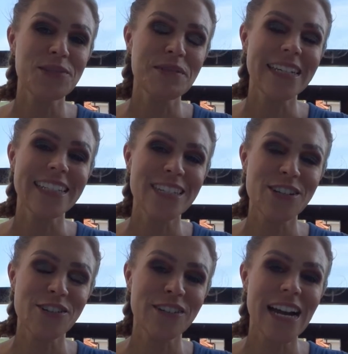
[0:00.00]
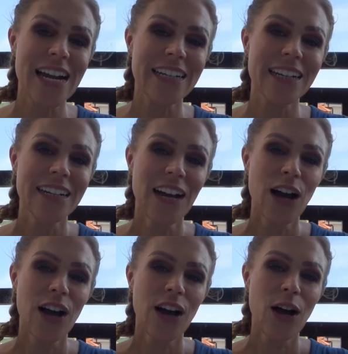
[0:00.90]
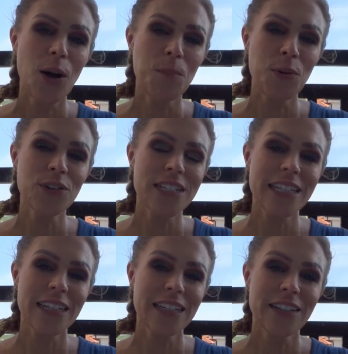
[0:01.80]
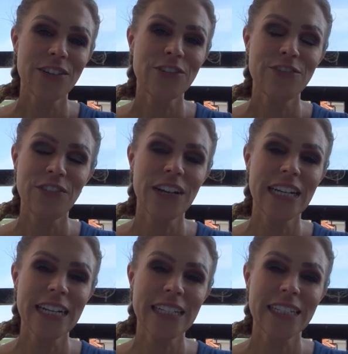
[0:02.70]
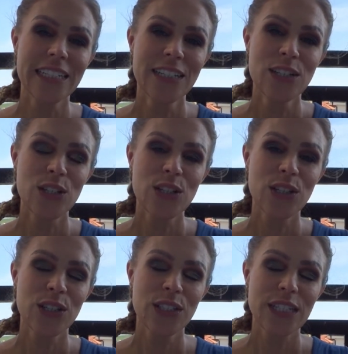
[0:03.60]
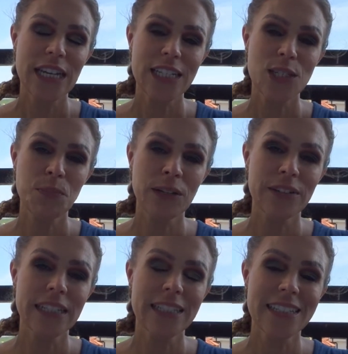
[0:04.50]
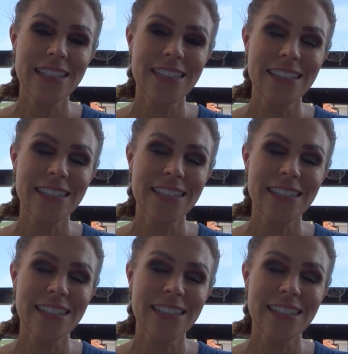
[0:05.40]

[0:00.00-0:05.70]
meaning to create a bonding, funny experience.